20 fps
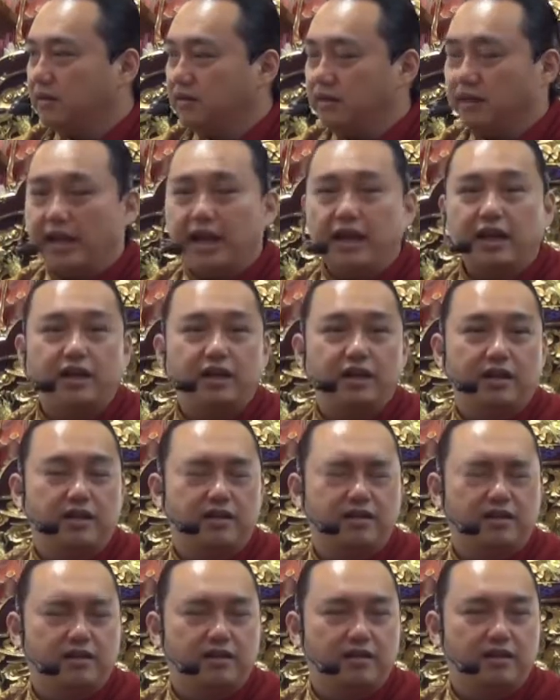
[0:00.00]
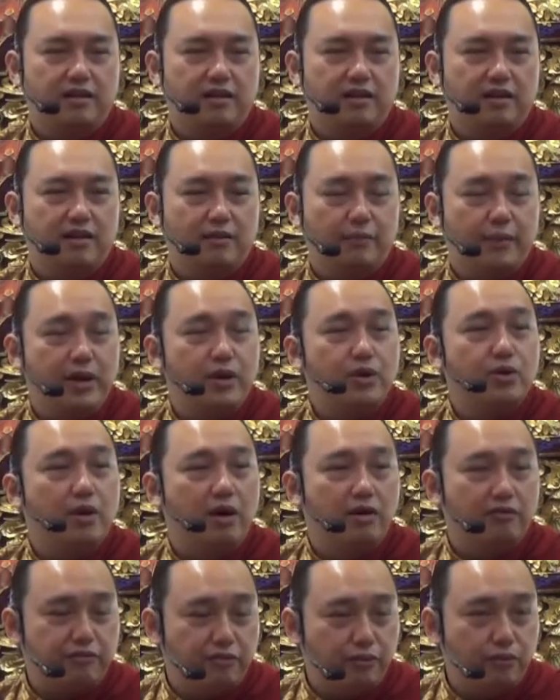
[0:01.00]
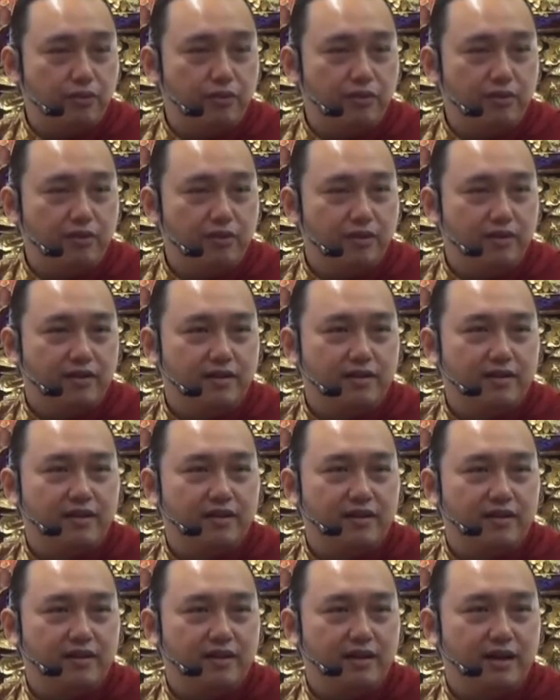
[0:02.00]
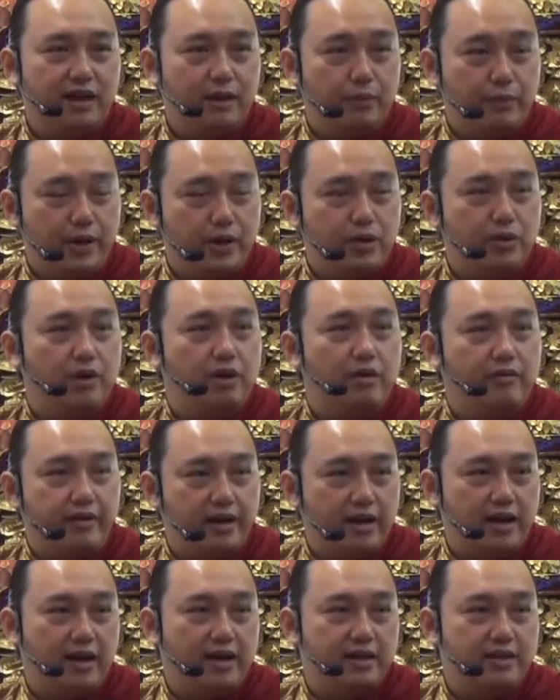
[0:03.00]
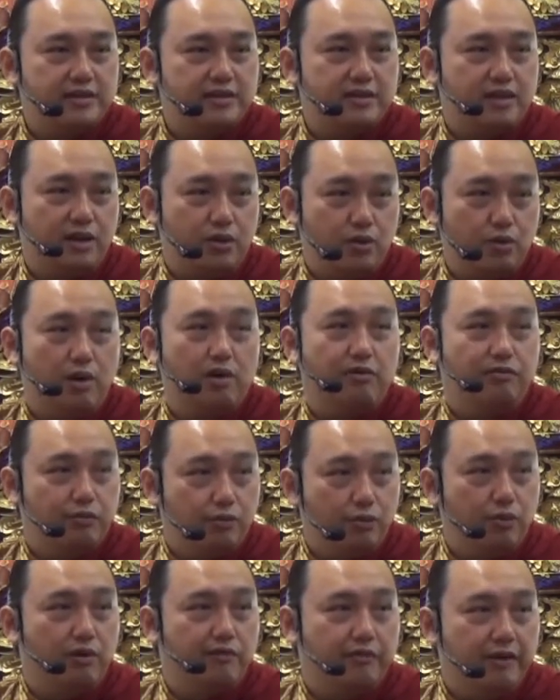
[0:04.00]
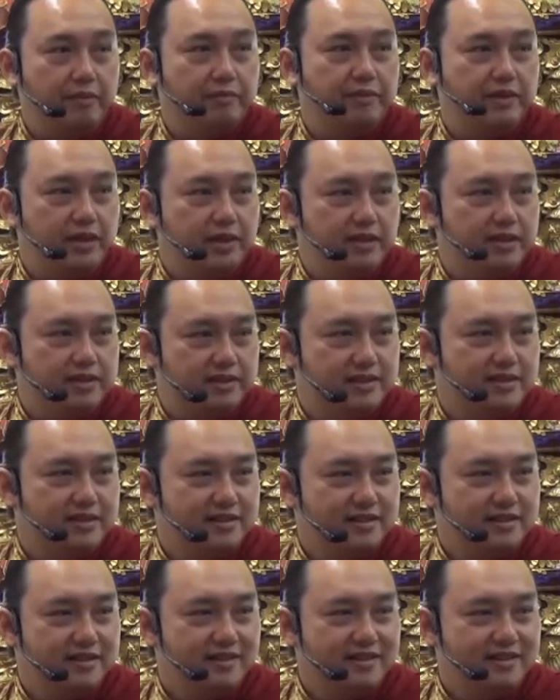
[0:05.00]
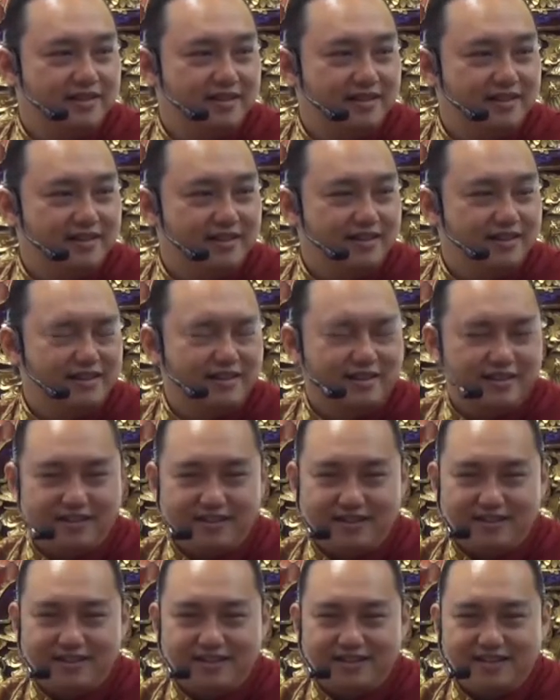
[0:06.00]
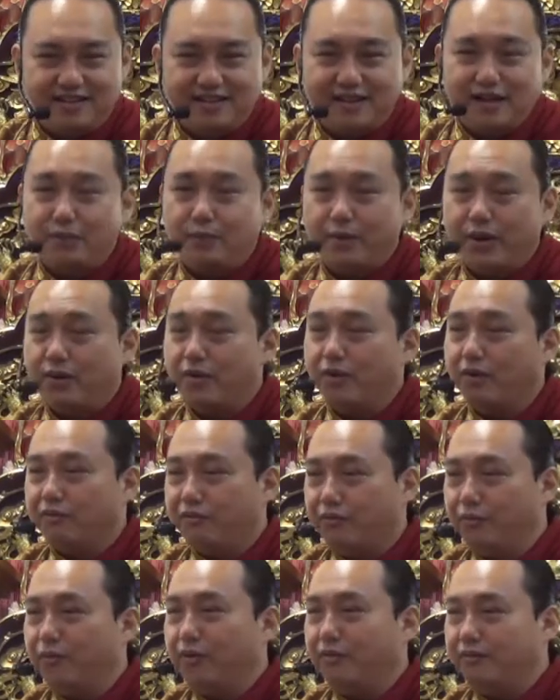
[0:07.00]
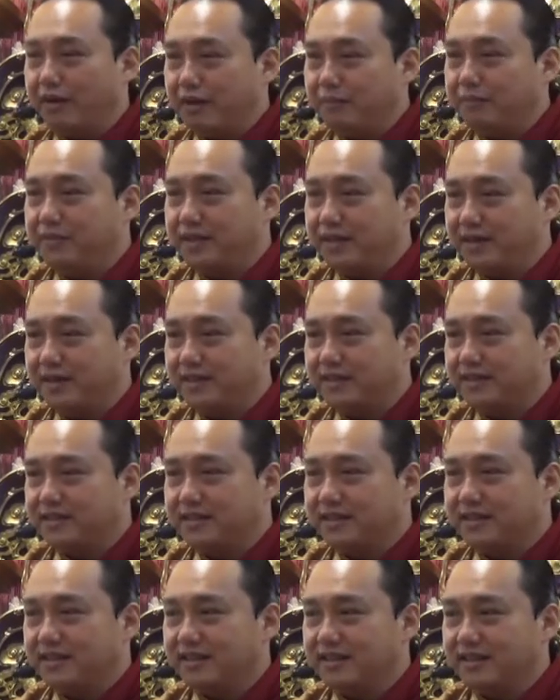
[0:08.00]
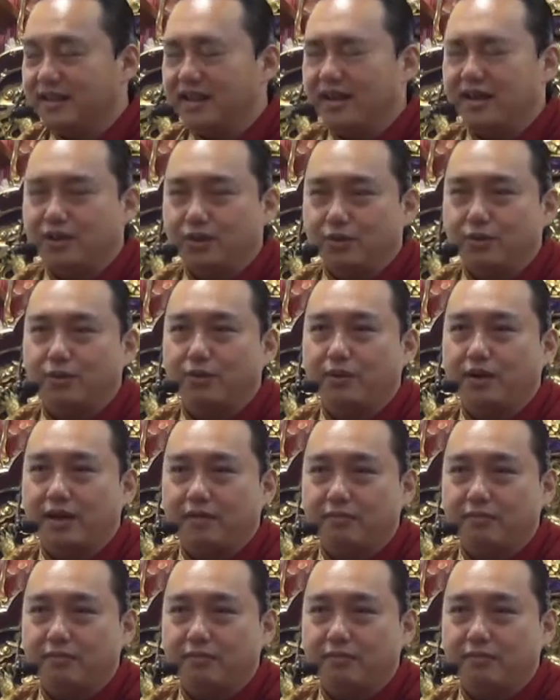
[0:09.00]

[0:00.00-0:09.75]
Then, when you are full, and when you are realized, then you are full of emptiness. Then when you are full of emptiness, then you